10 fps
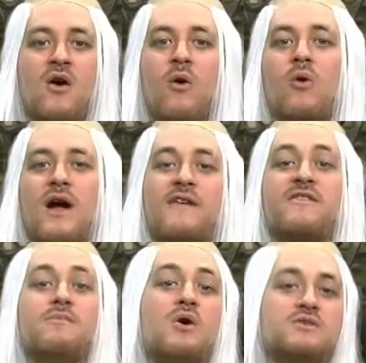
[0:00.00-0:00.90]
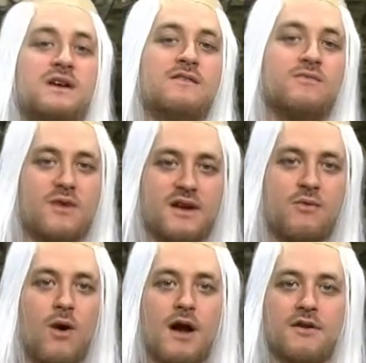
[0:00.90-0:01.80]
or have a moat of running
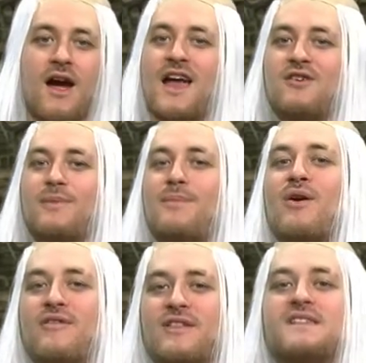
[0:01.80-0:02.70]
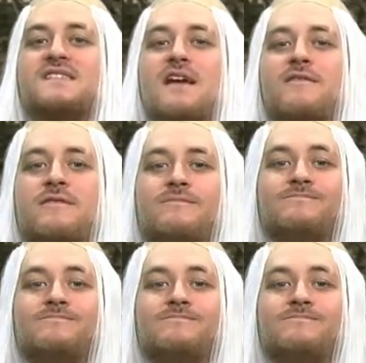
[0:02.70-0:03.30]
water and you'll be perfectly safe.